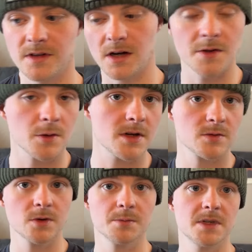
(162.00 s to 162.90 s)
otherwise
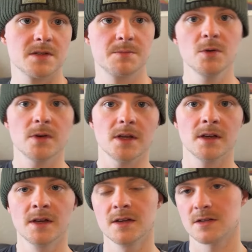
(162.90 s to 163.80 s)
wouldn't be spooky,
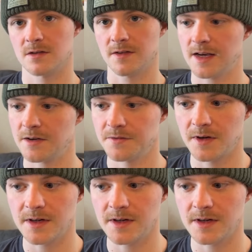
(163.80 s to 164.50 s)
where they add fun